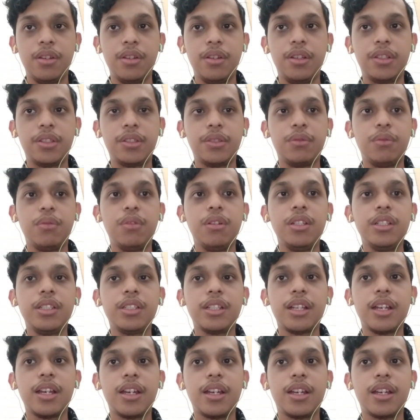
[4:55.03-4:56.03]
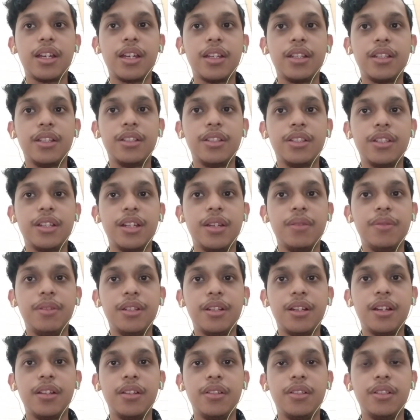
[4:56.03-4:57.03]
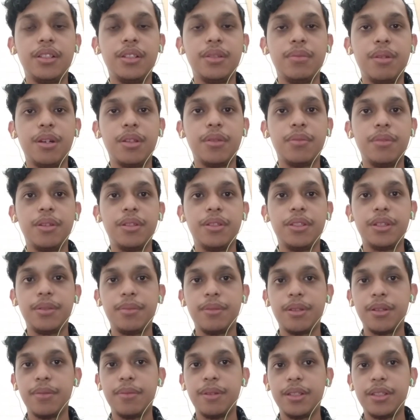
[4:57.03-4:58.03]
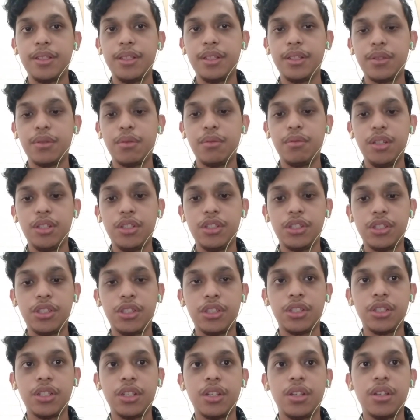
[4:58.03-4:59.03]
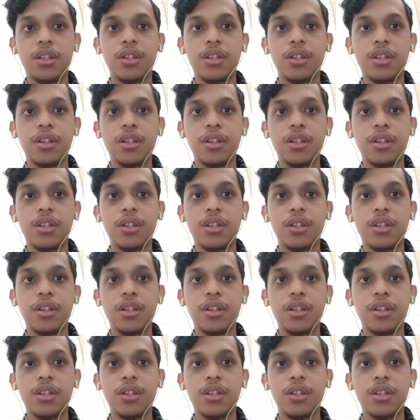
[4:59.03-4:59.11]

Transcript: It was at the time that I learned about basic mathematics, which